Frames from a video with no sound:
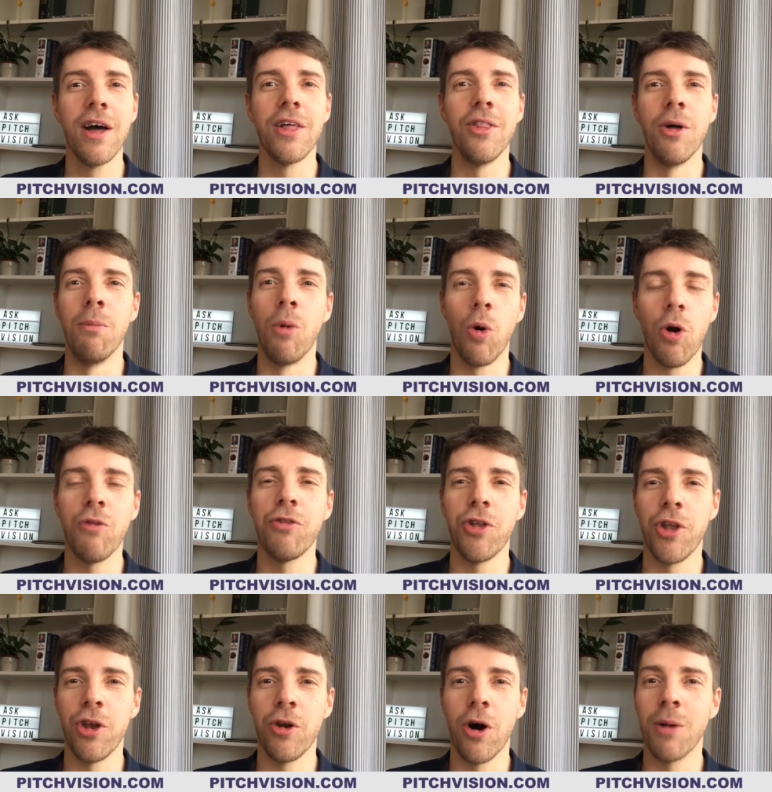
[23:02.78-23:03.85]
that more often
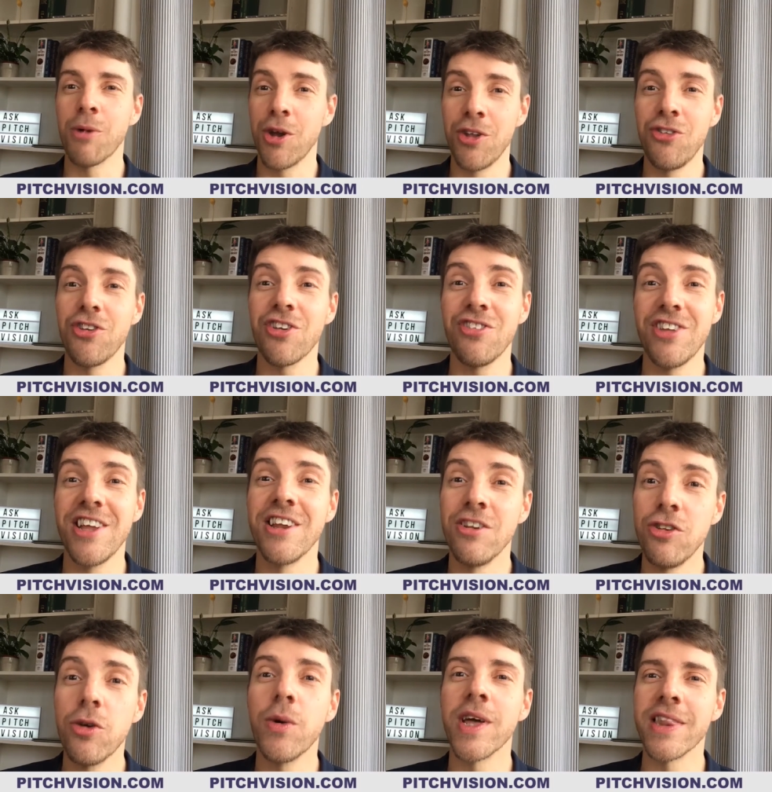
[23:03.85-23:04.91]
than not, I'm going to succeed in
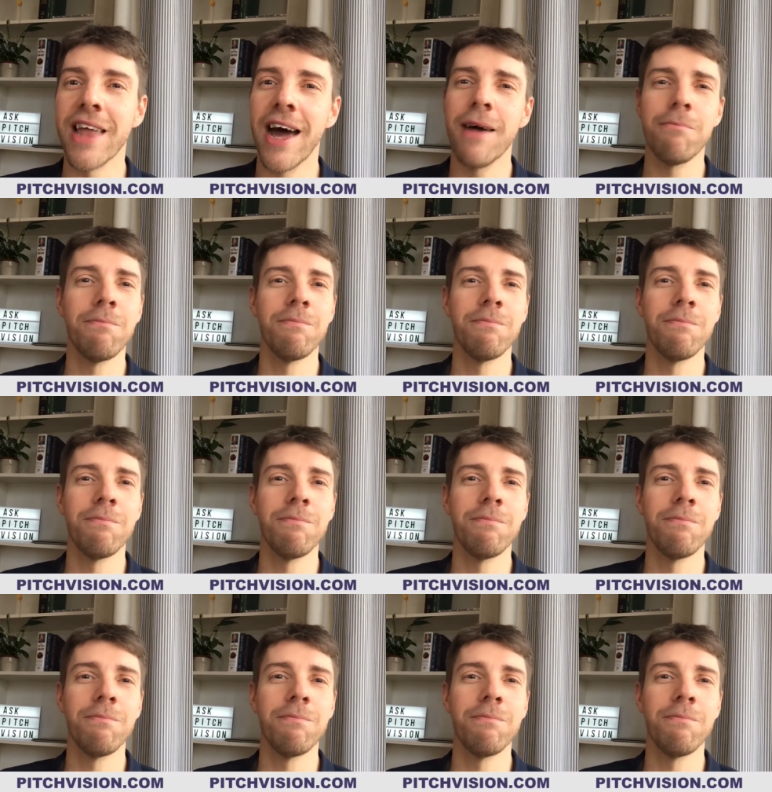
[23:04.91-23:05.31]
doing that.